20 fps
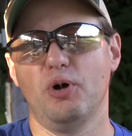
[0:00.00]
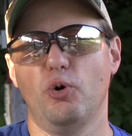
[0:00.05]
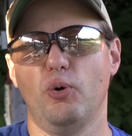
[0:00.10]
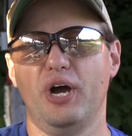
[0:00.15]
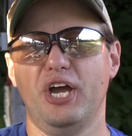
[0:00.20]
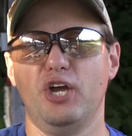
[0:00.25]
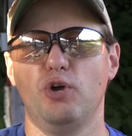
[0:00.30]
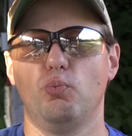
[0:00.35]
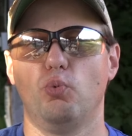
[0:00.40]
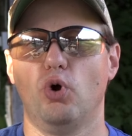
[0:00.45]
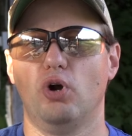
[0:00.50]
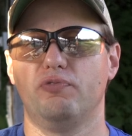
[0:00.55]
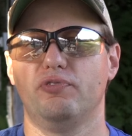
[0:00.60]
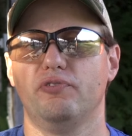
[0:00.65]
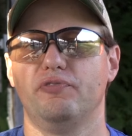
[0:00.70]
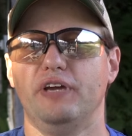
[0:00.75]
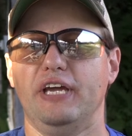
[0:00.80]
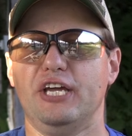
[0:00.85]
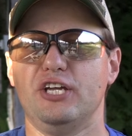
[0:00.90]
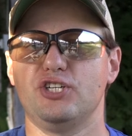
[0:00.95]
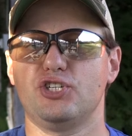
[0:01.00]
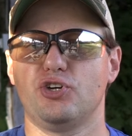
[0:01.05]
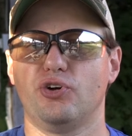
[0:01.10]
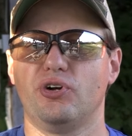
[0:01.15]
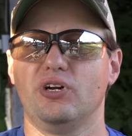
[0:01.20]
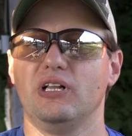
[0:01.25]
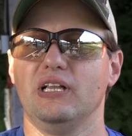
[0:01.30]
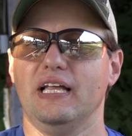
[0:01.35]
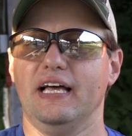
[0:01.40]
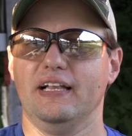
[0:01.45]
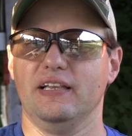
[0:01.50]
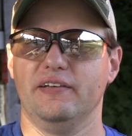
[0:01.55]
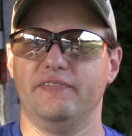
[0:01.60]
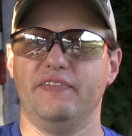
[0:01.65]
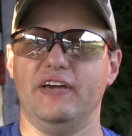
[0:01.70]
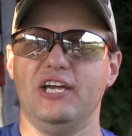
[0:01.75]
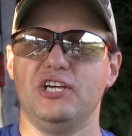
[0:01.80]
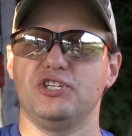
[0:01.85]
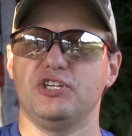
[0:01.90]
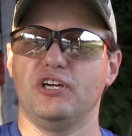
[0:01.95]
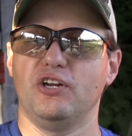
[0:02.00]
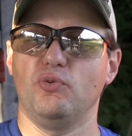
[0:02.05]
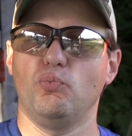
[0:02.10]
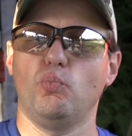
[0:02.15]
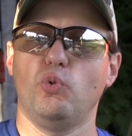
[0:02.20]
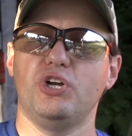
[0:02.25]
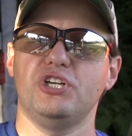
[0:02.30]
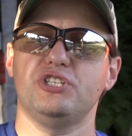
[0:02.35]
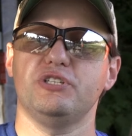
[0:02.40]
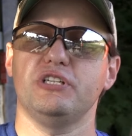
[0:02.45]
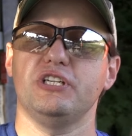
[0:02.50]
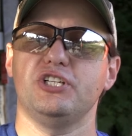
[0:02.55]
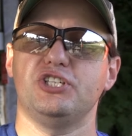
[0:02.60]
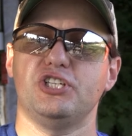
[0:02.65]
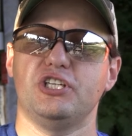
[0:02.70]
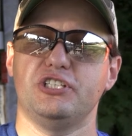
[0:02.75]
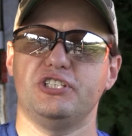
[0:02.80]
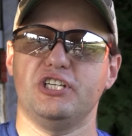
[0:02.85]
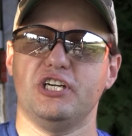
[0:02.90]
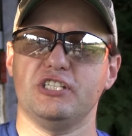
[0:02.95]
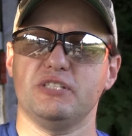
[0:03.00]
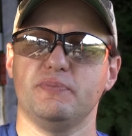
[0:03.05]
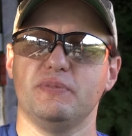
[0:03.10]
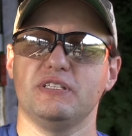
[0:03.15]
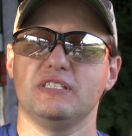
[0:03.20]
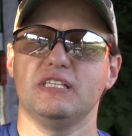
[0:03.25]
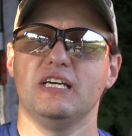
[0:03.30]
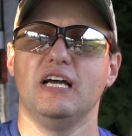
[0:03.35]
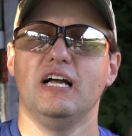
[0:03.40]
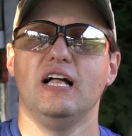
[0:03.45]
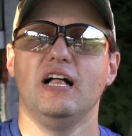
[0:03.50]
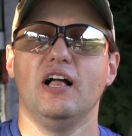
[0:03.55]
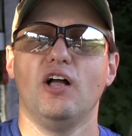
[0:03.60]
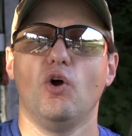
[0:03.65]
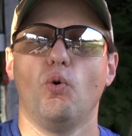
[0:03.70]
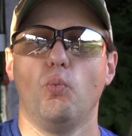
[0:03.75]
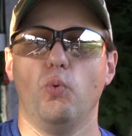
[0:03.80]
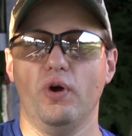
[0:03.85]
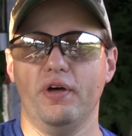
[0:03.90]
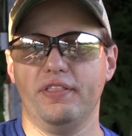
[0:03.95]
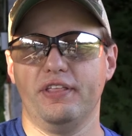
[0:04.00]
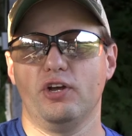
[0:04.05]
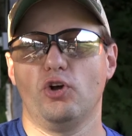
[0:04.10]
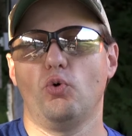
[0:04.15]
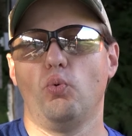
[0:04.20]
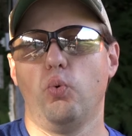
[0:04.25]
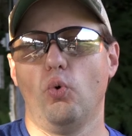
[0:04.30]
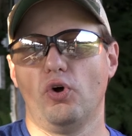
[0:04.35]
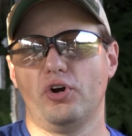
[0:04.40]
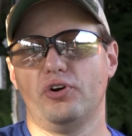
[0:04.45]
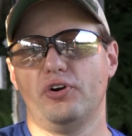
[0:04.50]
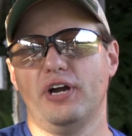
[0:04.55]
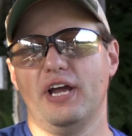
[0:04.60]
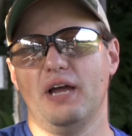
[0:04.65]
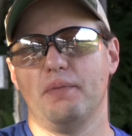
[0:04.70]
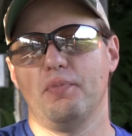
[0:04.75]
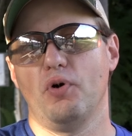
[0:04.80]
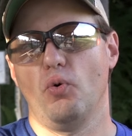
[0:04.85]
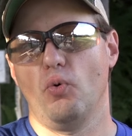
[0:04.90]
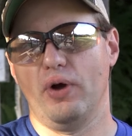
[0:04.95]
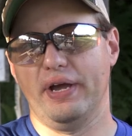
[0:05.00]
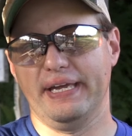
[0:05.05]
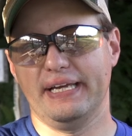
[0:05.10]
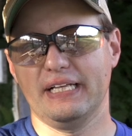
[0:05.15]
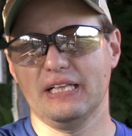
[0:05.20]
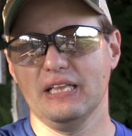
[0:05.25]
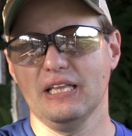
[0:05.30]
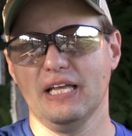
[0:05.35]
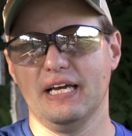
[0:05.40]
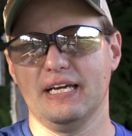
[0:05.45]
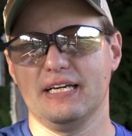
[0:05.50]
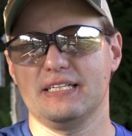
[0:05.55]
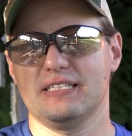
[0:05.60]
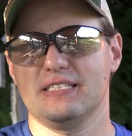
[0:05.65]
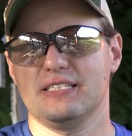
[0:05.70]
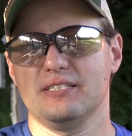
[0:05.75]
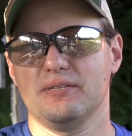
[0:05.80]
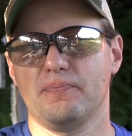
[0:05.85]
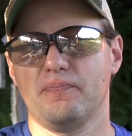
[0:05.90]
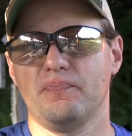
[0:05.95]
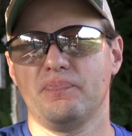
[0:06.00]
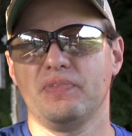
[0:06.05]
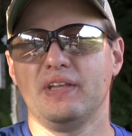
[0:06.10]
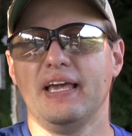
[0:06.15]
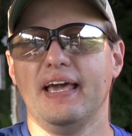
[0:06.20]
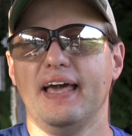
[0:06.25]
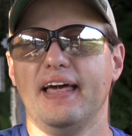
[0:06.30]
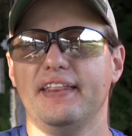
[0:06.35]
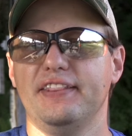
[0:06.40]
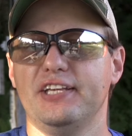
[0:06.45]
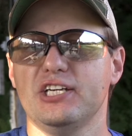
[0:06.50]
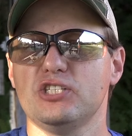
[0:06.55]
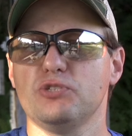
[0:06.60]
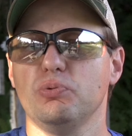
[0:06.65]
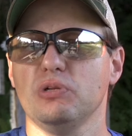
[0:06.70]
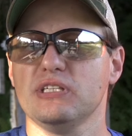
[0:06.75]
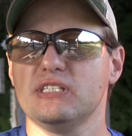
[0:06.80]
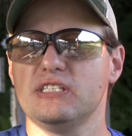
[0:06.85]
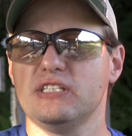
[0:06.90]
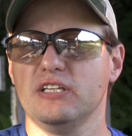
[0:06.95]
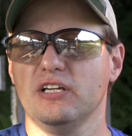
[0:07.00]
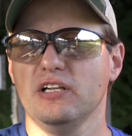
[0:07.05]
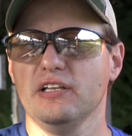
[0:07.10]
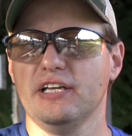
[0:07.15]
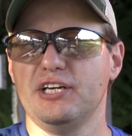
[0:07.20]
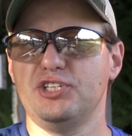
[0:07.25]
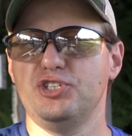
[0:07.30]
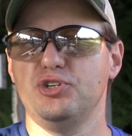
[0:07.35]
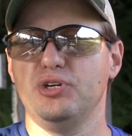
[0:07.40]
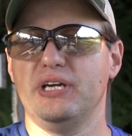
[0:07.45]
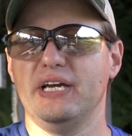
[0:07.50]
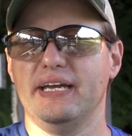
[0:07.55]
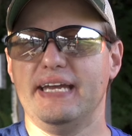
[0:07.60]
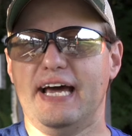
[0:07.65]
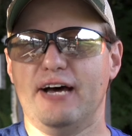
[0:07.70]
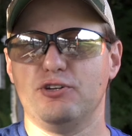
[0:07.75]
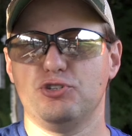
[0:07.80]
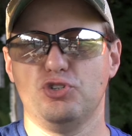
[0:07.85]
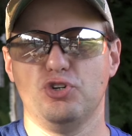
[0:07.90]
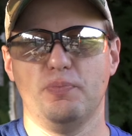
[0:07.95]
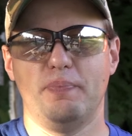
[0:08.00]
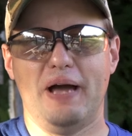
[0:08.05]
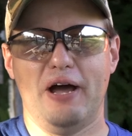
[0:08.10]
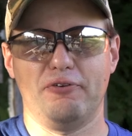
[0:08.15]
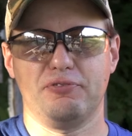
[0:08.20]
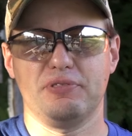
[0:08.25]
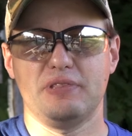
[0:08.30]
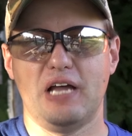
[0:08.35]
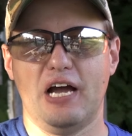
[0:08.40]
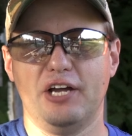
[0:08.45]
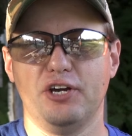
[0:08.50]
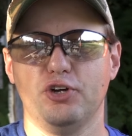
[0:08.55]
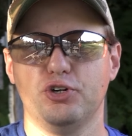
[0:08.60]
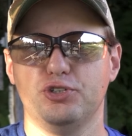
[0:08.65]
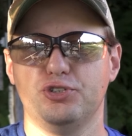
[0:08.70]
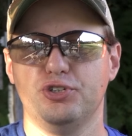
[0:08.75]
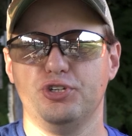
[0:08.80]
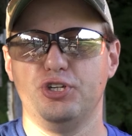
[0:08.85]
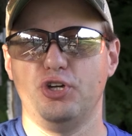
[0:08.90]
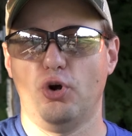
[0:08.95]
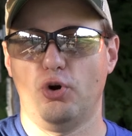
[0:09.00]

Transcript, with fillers: MOA worth of internal elevation and windage adjustments with quarter MOA clicks. This will still let you get out to about 900